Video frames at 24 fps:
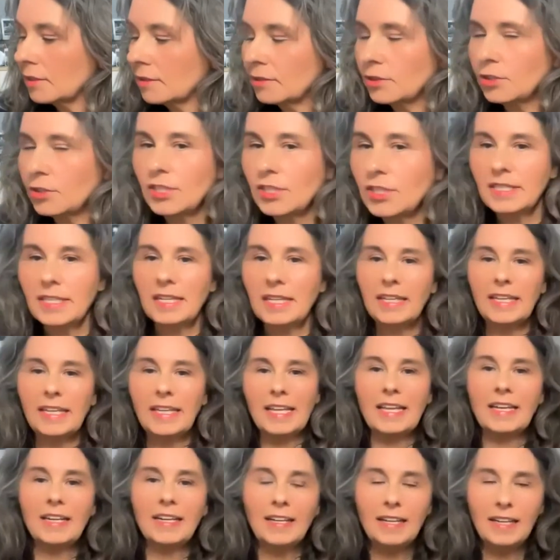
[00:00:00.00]
Just
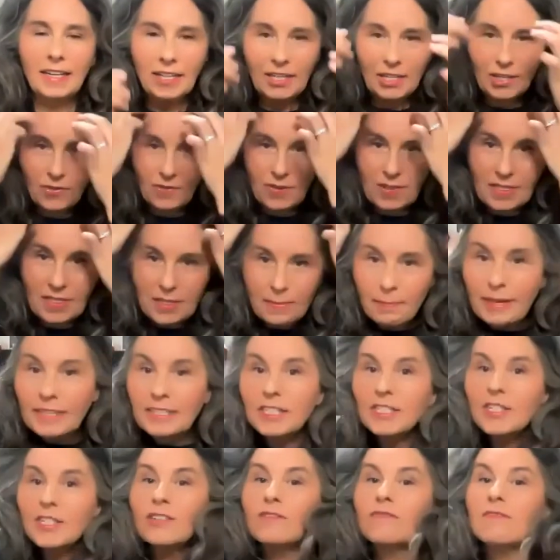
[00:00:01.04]
thinking you're in the
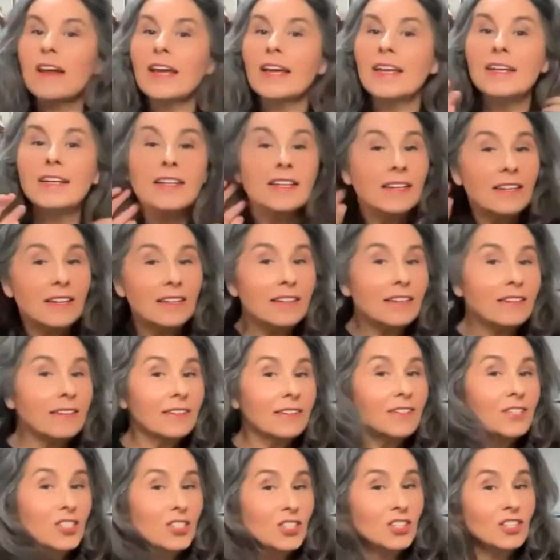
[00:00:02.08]
Mediterranean,
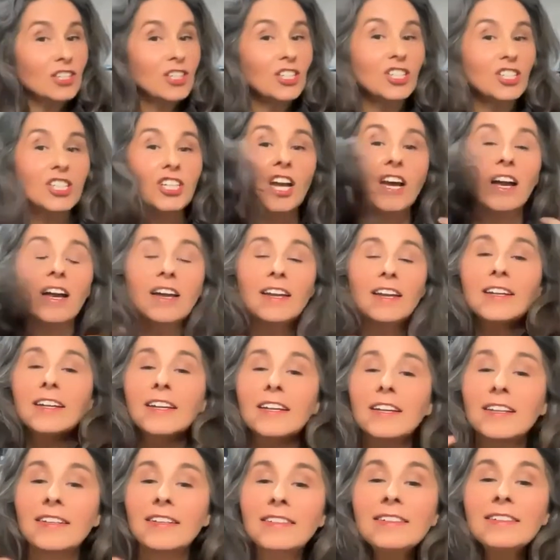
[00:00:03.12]
sun
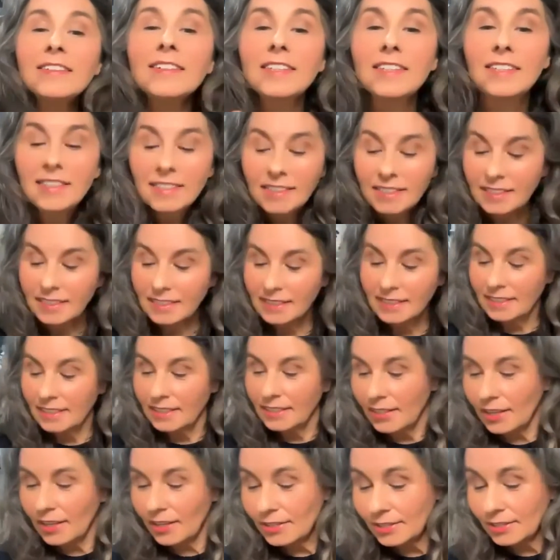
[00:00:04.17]
shining.
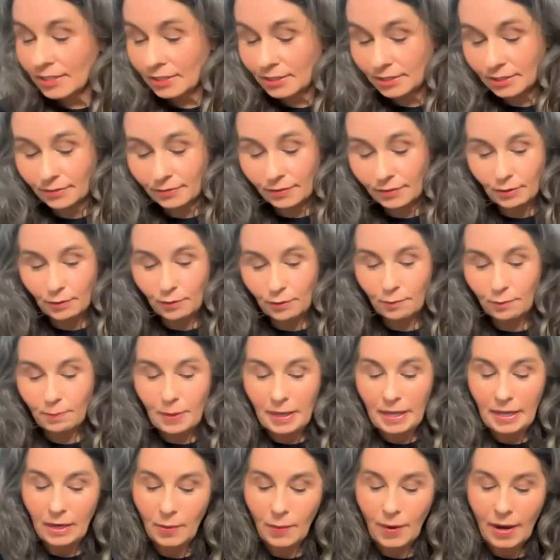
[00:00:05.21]
Those of you who've
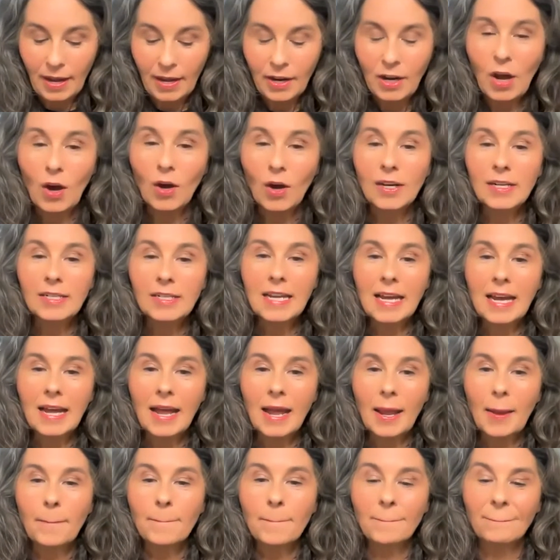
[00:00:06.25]
been away on holiday,